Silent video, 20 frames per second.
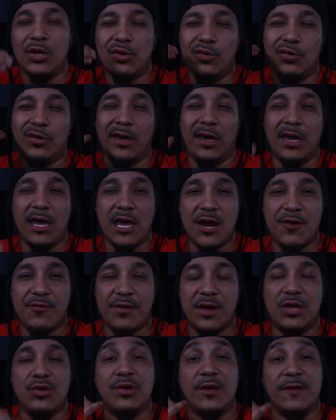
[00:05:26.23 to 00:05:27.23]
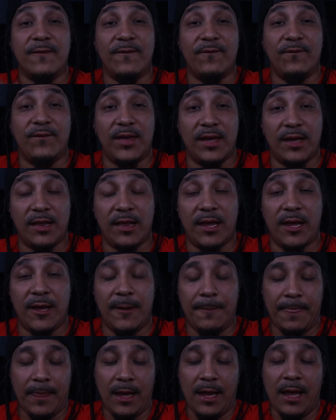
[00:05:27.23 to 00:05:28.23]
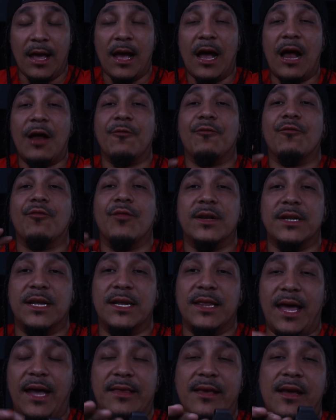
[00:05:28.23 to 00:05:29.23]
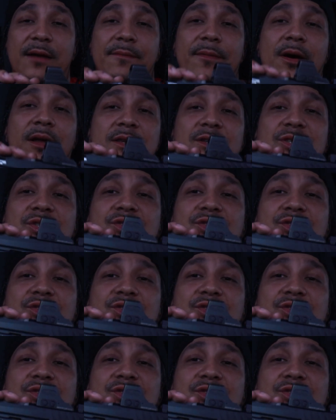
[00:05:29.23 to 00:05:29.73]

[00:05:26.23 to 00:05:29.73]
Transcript: You can hear it, you can feel it. I really like that about this